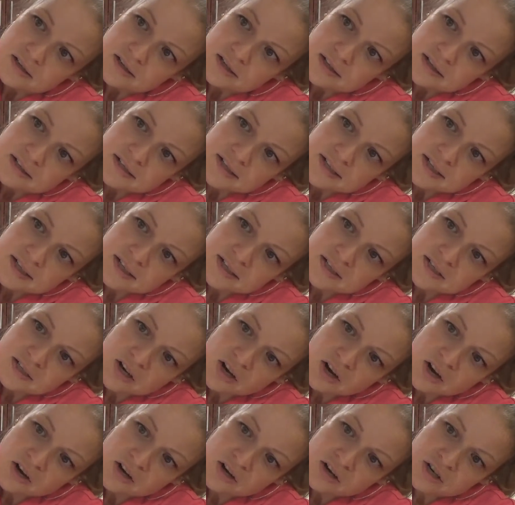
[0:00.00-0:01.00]
6
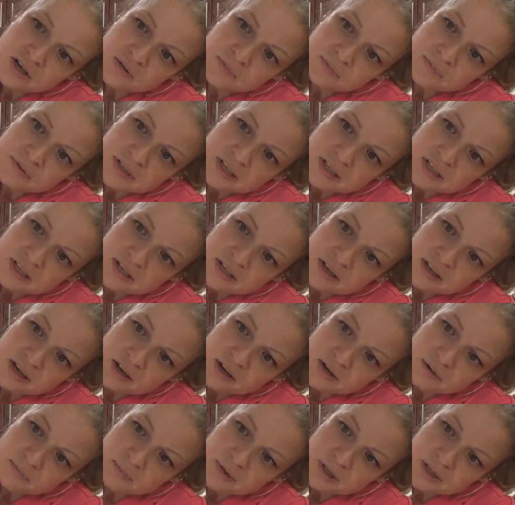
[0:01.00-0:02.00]
carbs and
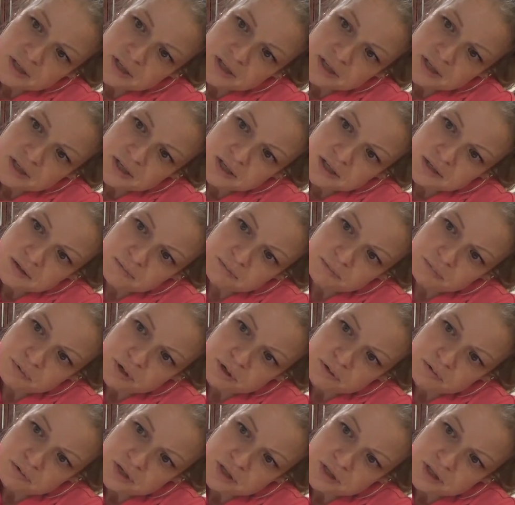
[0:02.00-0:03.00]
how many
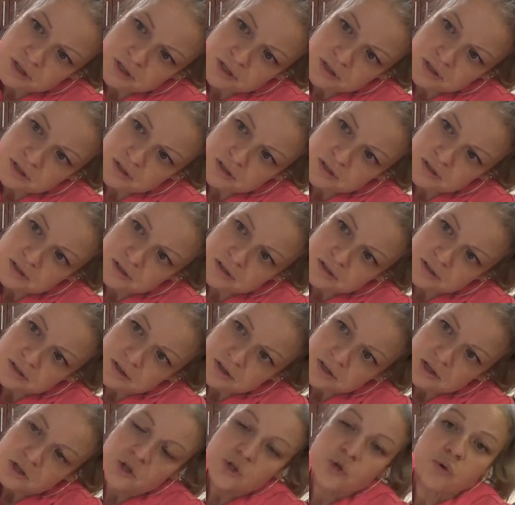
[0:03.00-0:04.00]
protein?
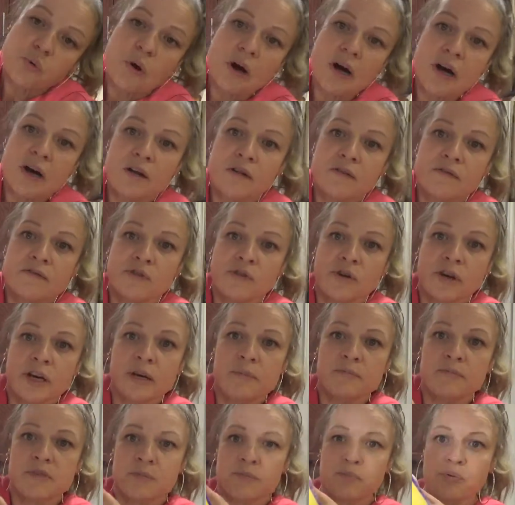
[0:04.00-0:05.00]
12
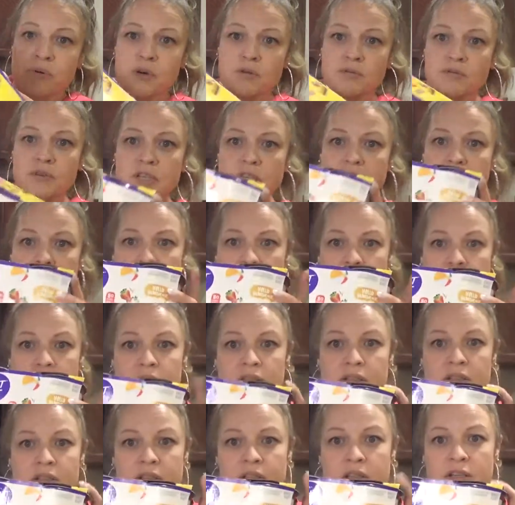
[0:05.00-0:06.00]
grams of protein.
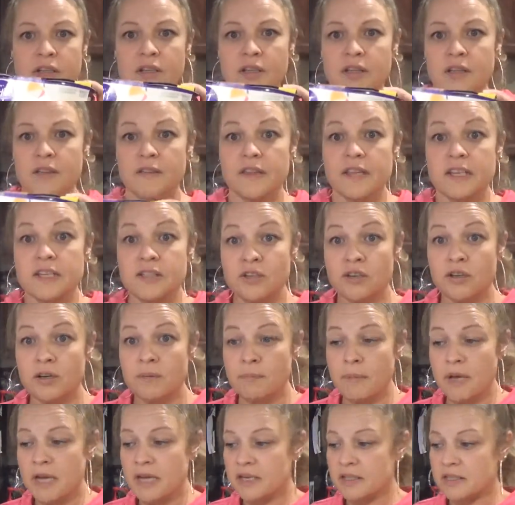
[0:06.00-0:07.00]
These are
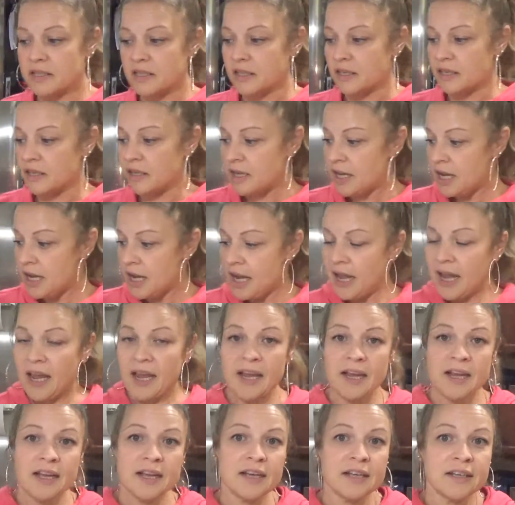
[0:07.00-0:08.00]
amazing,
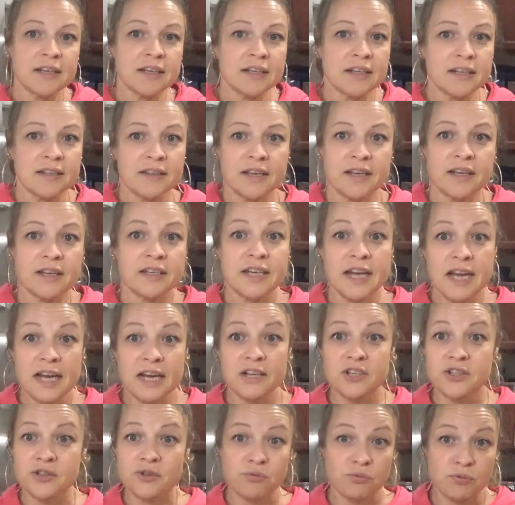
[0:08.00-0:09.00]
and they
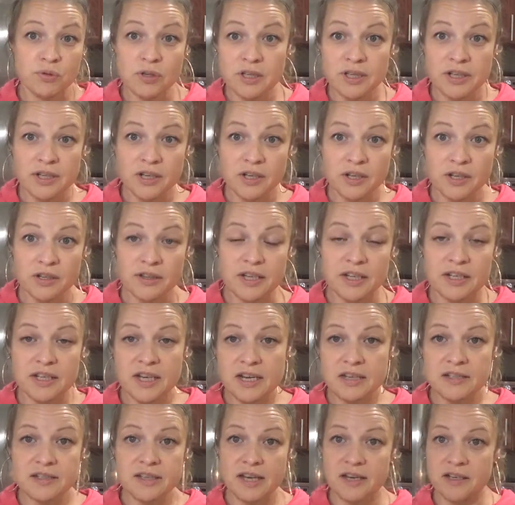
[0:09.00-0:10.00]
taste really good. They
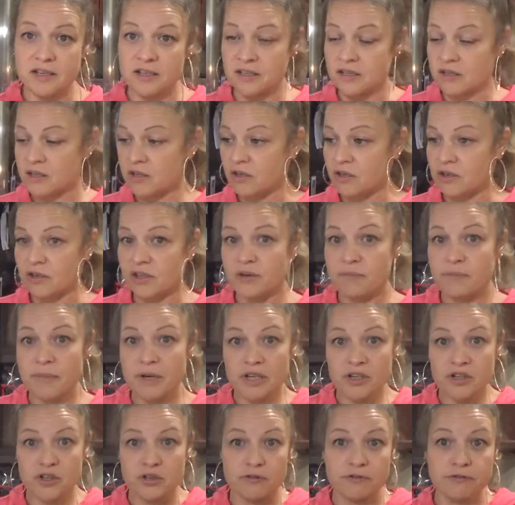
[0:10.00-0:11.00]
taste like dessert. You
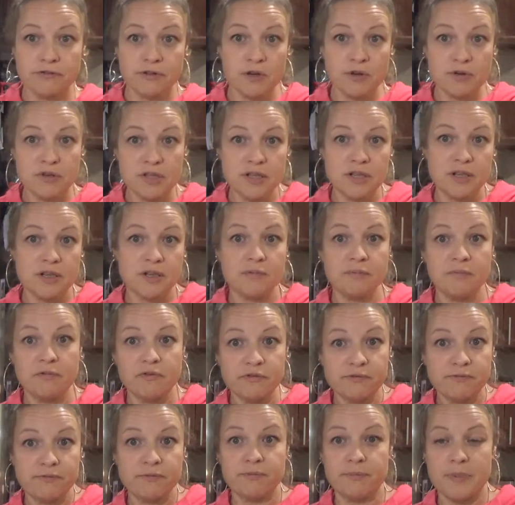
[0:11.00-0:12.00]
mix your frozen
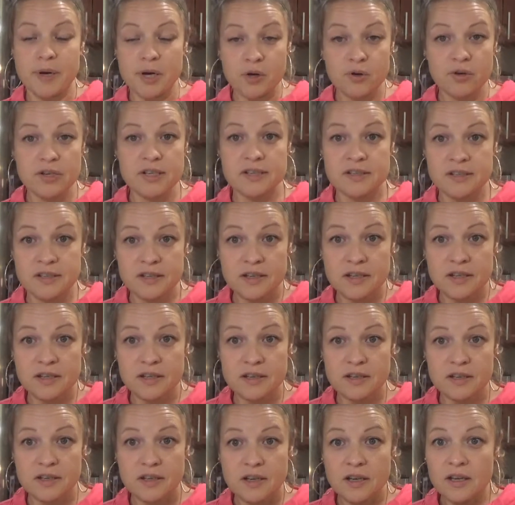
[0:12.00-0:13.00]
berries in
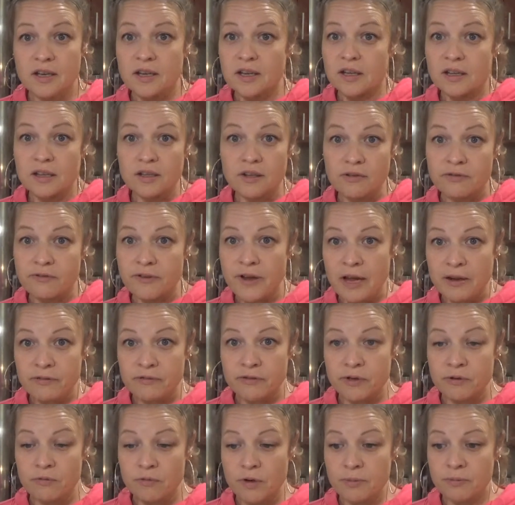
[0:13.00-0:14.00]
it, a little
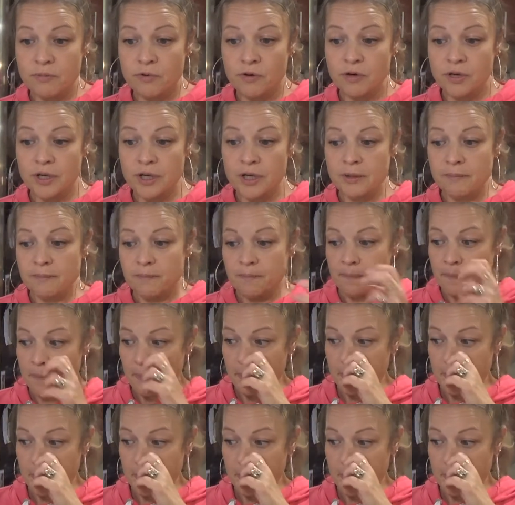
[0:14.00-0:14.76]
fat-free whipped cream,